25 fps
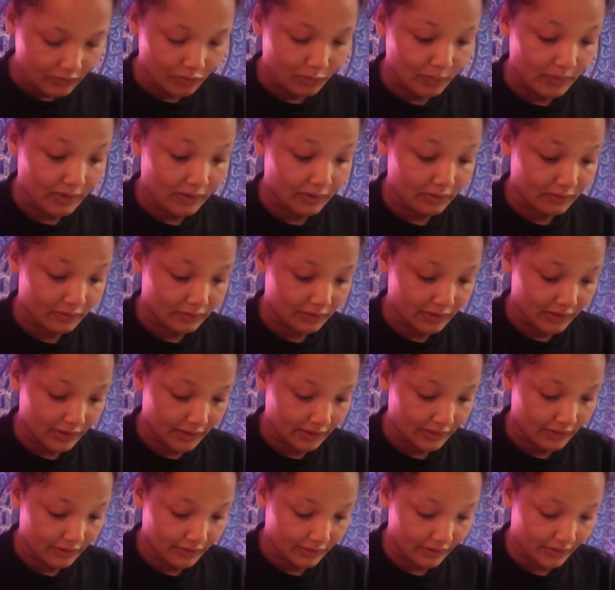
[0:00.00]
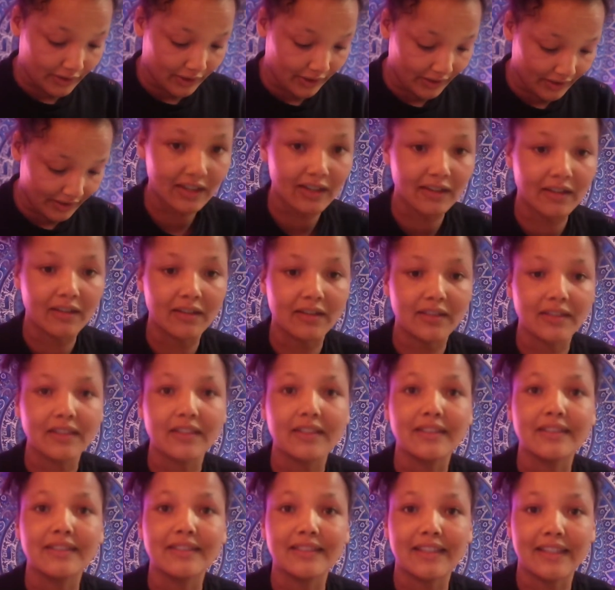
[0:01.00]
smell really good. I got
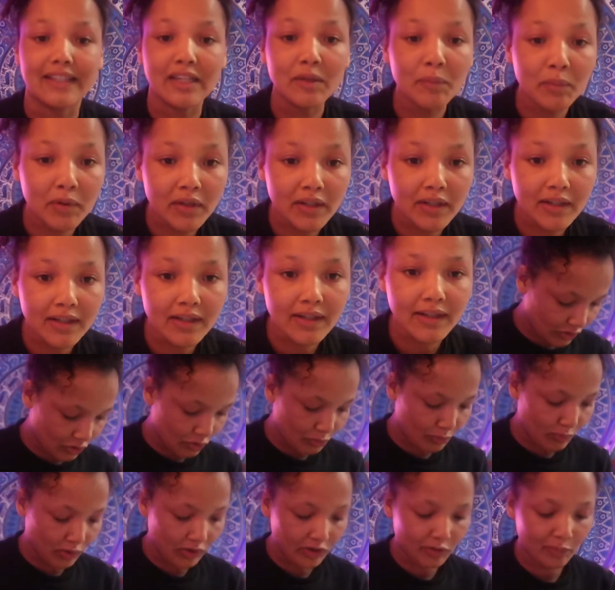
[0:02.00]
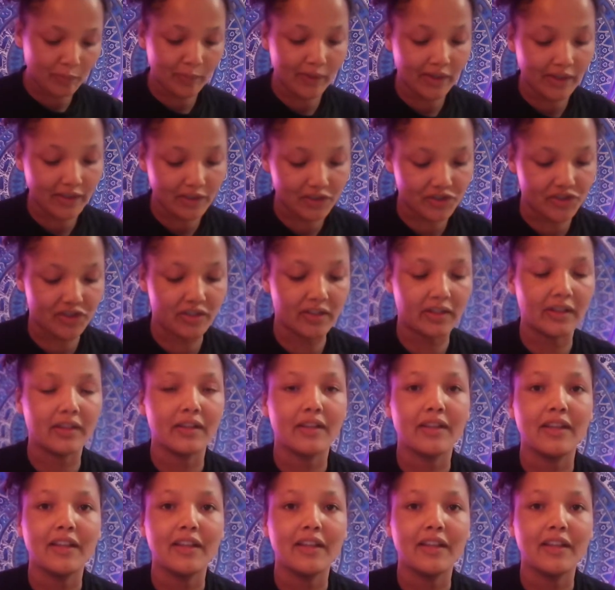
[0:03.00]
a cinnamon smart packaging